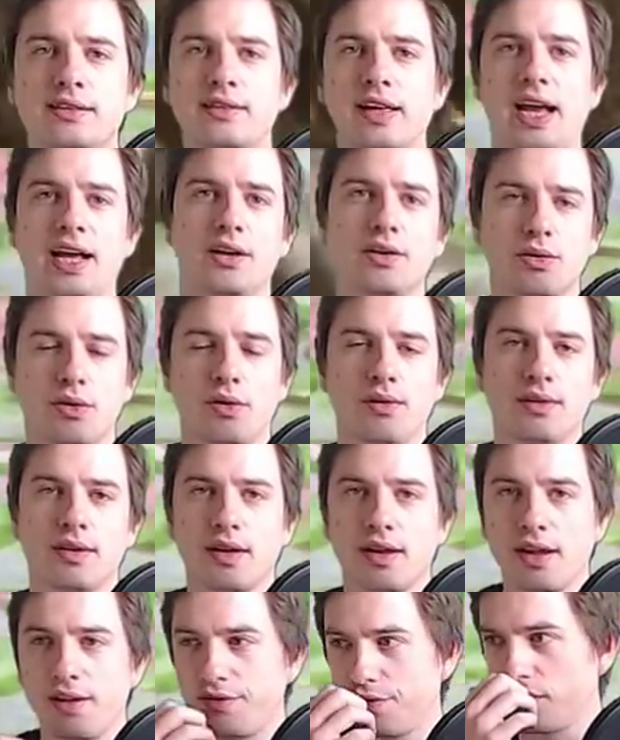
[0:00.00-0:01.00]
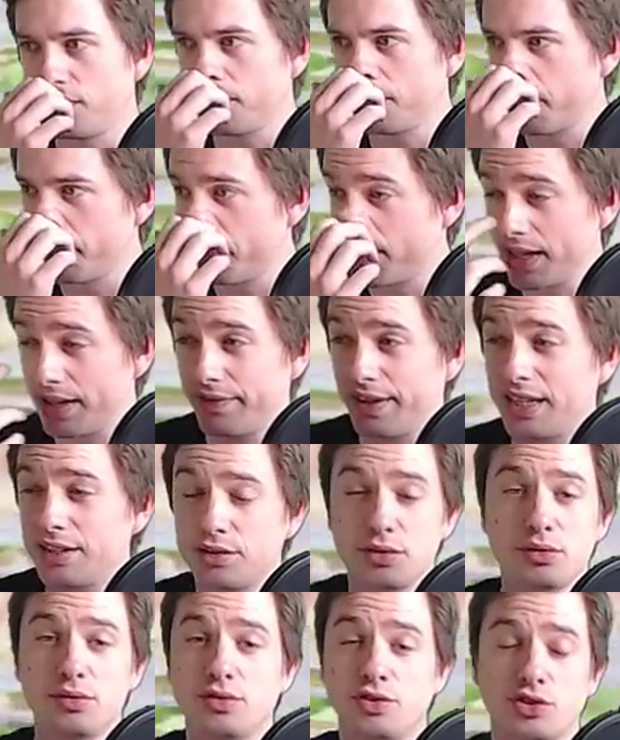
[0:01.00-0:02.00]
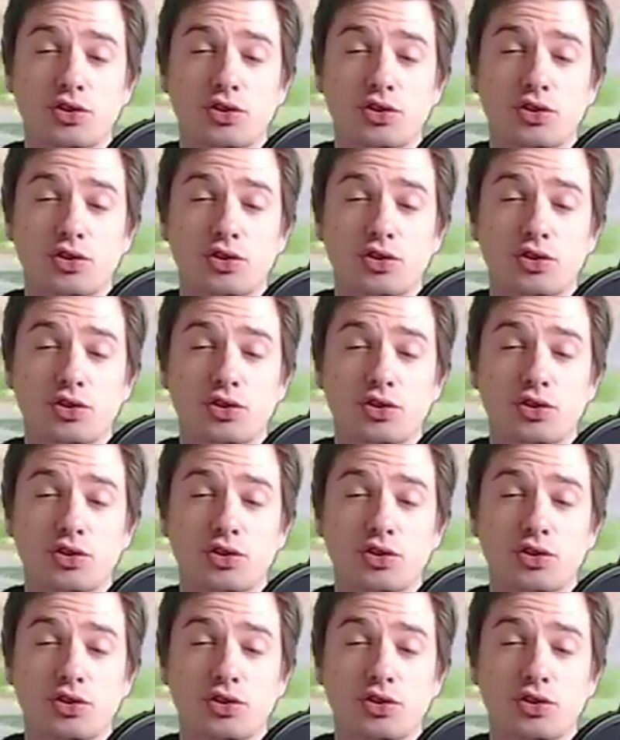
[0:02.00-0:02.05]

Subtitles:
tech rolled. If they do